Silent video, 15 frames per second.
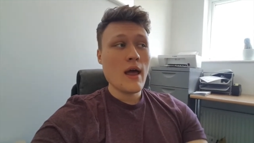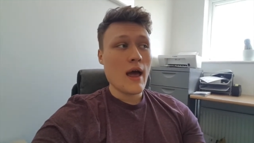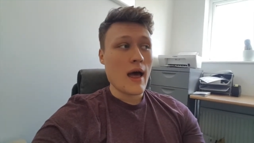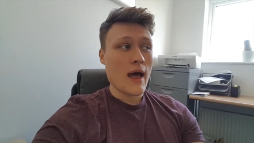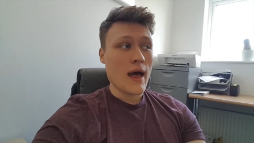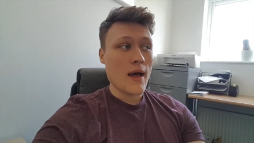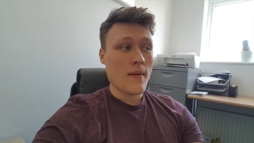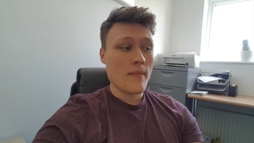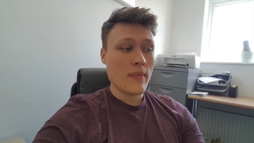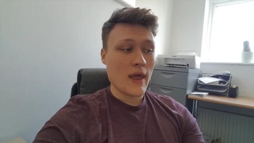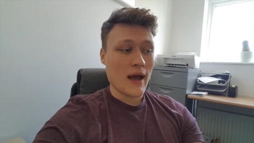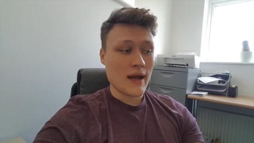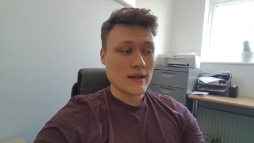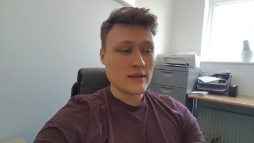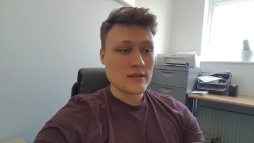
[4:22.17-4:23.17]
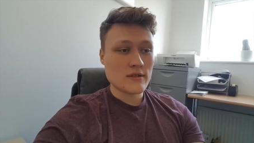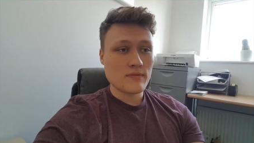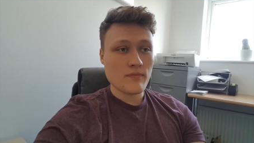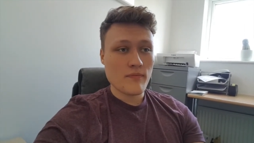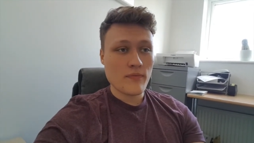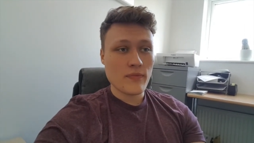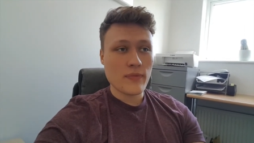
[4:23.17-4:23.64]
And
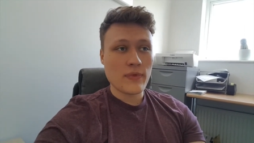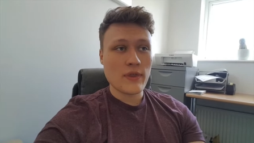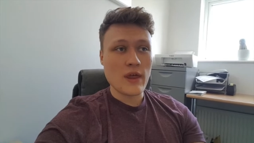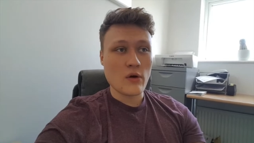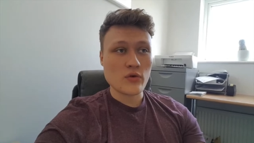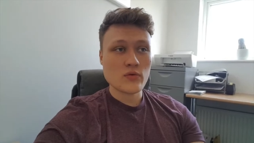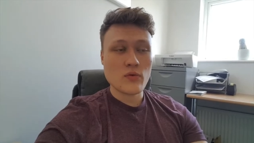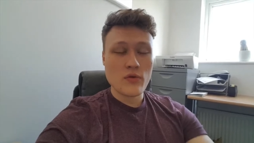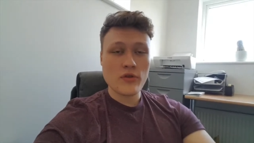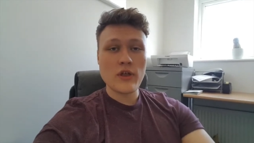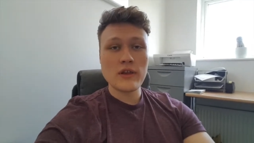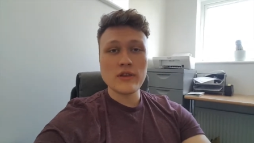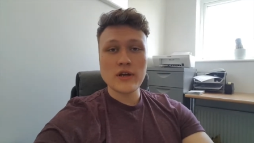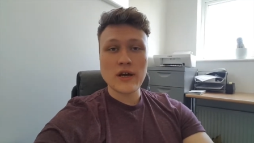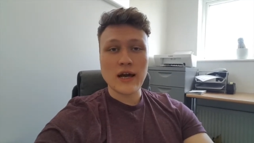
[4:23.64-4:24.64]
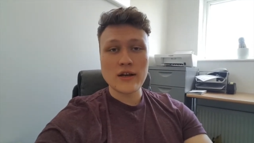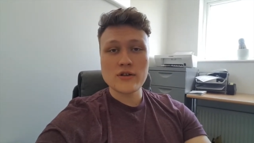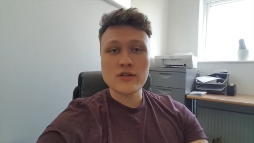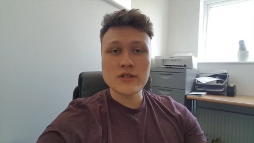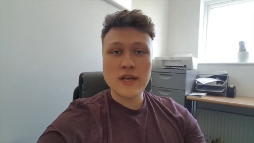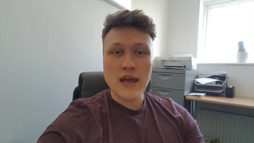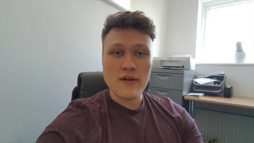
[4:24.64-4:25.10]
that was one thing that kind of
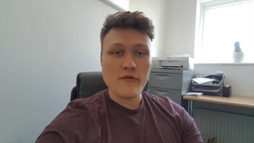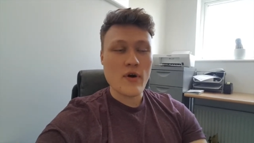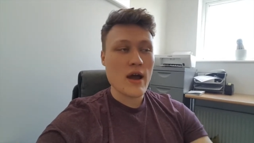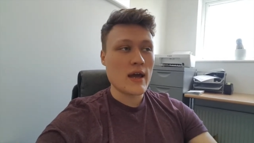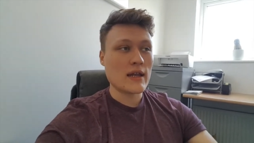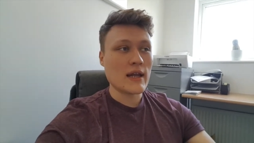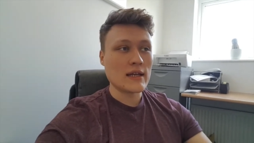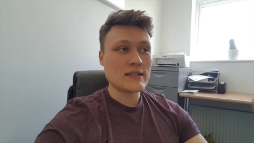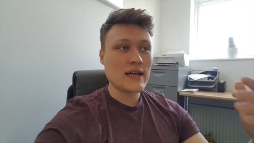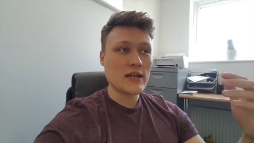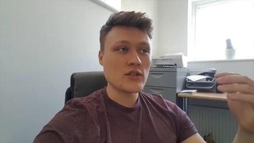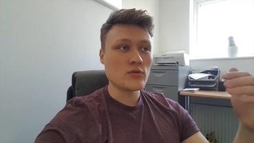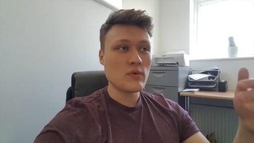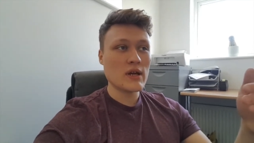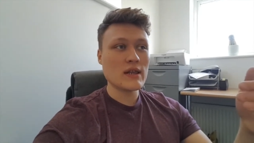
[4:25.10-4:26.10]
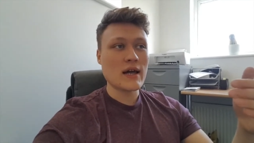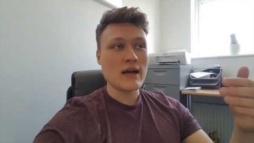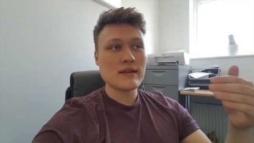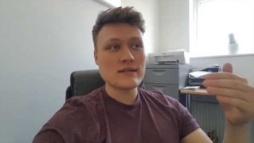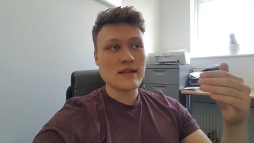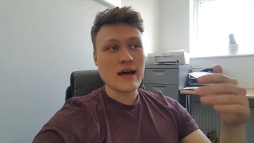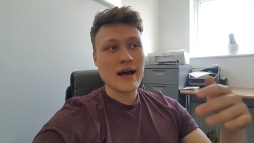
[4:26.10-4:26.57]
just gave way. And I started to
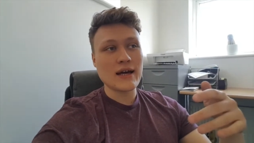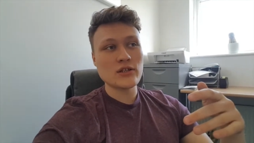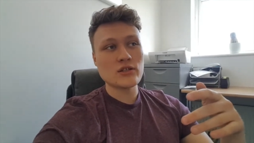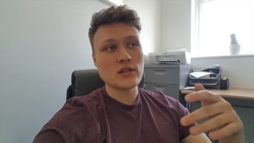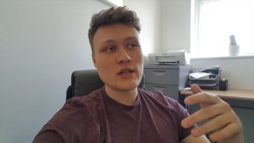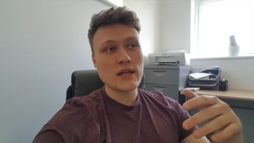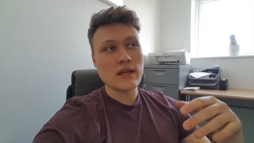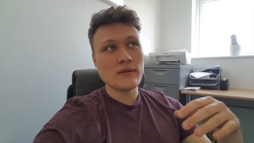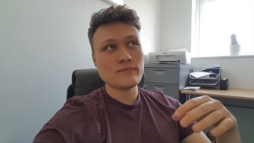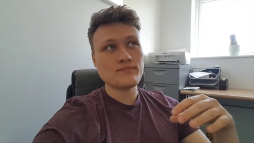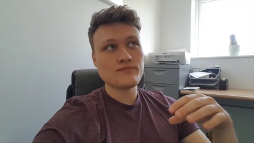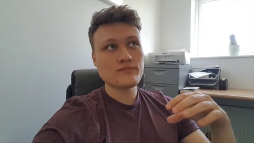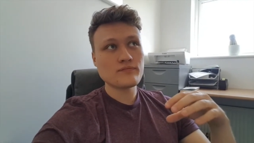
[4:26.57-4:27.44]
realize that actually